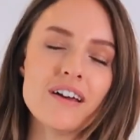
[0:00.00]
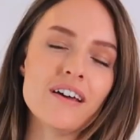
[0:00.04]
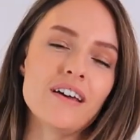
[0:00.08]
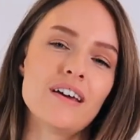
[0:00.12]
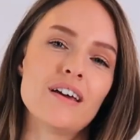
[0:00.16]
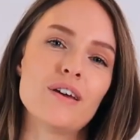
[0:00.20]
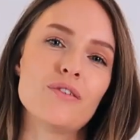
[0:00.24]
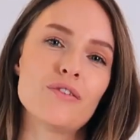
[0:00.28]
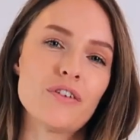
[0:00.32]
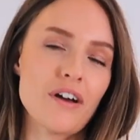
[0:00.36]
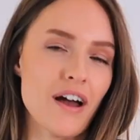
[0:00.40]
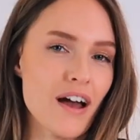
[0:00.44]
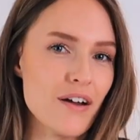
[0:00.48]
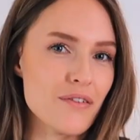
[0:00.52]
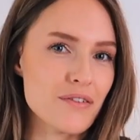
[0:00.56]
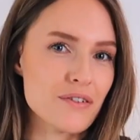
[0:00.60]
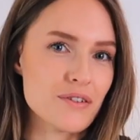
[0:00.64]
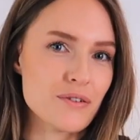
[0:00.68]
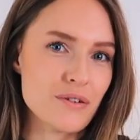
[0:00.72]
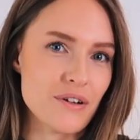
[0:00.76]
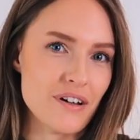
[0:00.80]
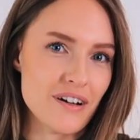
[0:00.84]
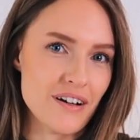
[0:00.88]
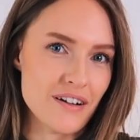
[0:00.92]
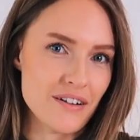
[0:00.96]
If you haven't
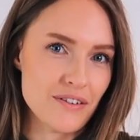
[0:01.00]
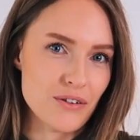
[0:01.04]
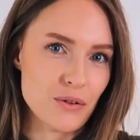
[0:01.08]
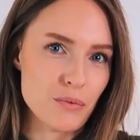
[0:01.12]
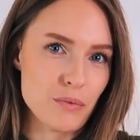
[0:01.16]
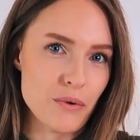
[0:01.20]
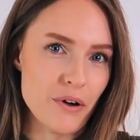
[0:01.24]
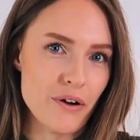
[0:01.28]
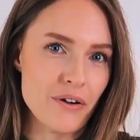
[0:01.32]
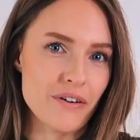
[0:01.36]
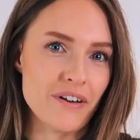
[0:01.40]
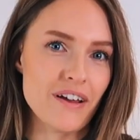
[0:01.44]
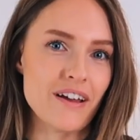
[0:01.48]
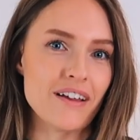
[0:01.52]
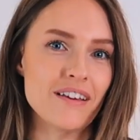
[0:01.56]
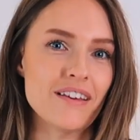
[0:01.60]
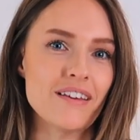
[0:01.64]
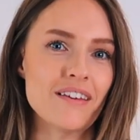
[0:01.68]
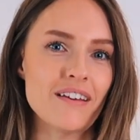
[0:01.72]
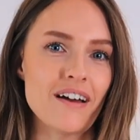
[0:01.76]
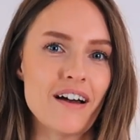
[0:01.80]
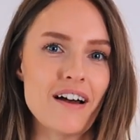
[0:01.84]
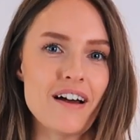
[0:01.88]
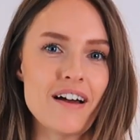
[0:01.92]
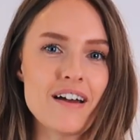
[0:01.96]
tried out Sprout yet,
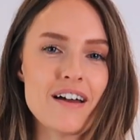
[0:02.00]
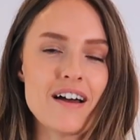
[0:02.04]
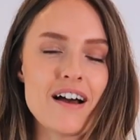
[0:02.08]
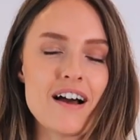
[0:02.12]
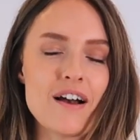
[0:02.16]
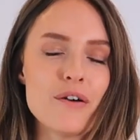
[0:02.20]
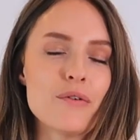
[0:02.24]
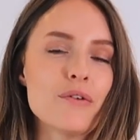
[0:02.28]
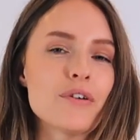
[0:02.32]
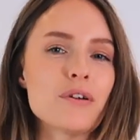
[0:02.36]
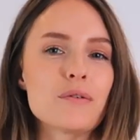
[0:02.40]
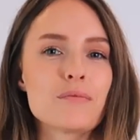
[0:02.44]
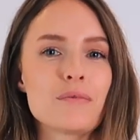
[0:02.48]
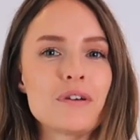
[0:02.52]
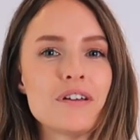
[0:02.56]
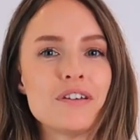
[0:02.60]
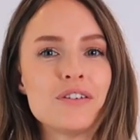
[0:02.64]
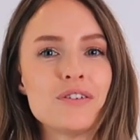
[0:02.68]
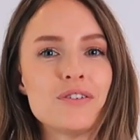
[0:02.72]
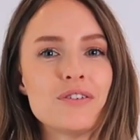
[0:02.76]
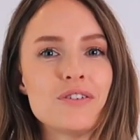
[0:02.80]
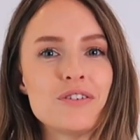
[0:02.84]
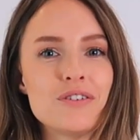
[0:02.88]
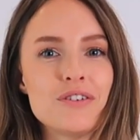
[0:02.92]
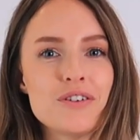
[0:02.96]
I highly recommend you
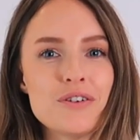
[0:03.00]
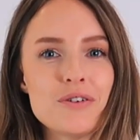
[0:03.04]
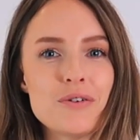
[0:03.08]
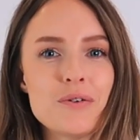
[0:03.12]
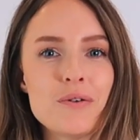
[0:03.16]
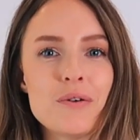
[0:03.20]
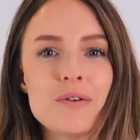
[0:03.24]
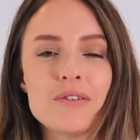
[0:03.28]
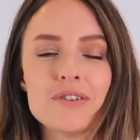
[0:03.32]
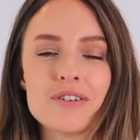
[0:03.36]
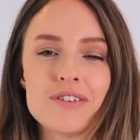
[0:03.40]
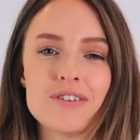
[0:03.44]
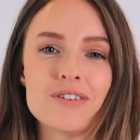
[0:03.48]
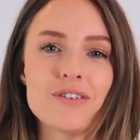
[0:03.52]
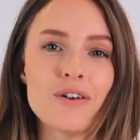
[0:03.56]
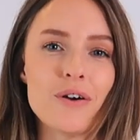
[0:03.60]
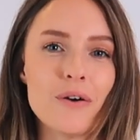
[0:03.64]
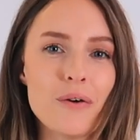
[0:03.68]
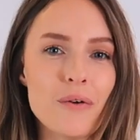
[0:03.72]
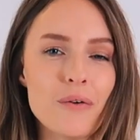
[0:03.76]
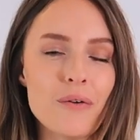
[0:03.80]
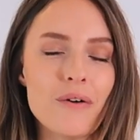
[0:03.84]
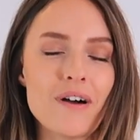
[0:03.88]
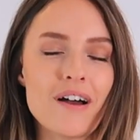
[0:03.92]
to do so,